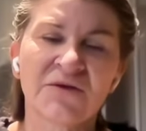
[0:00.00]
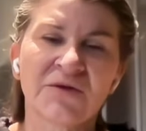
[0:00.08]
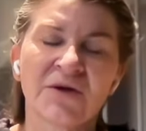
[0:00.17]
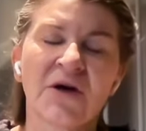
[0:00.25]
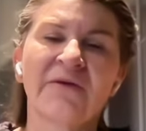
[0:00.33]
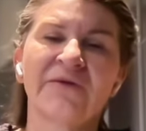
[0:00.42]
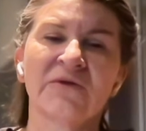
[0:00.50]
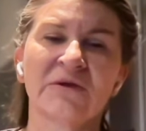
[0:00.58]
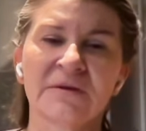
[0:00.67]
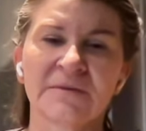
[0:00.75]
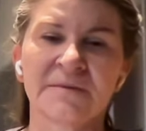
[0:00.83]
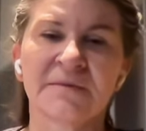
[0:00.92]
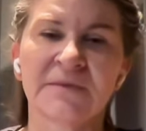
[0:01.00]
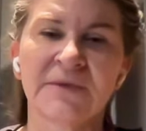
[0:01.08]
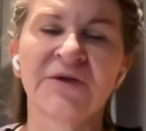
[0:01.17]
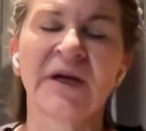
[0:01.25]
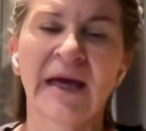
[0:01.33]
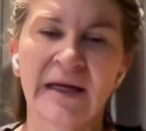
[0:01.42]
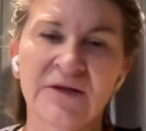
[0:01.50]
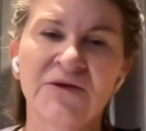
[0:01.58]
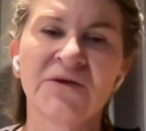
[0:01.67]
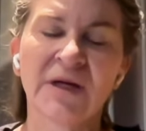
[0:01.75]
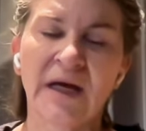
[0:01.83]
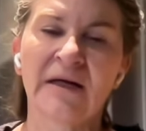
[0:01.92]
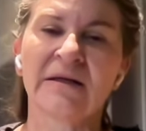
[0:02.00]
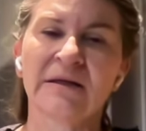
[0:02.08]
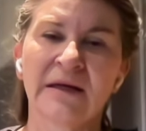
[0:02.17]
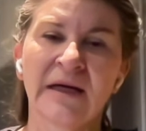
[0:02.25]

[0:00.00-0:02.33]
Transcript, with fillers: so thoughtful, you can do that.